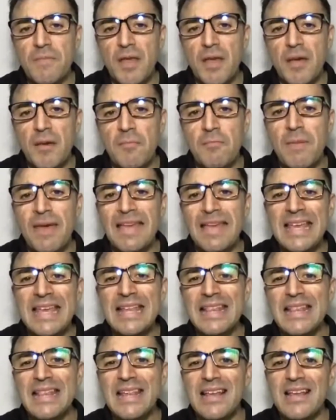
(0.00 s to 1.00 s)

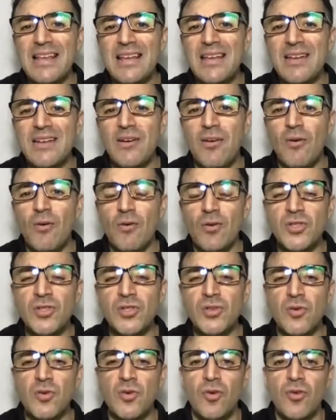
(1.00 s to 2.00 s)
making
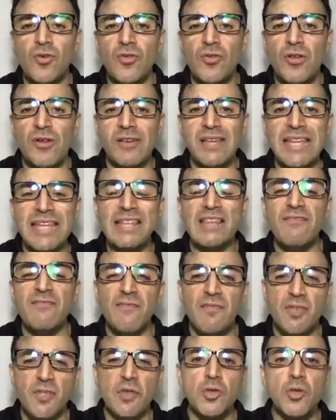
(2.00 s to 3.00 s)
also their kidney
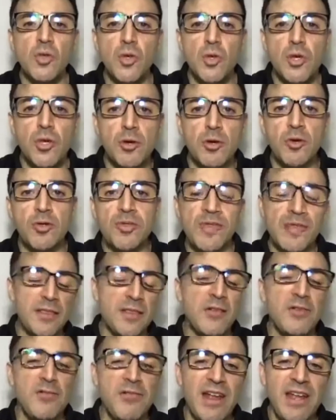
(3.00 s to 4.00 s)
function to
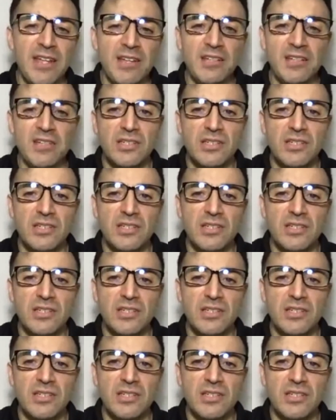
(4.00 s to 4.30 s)
deteriorate,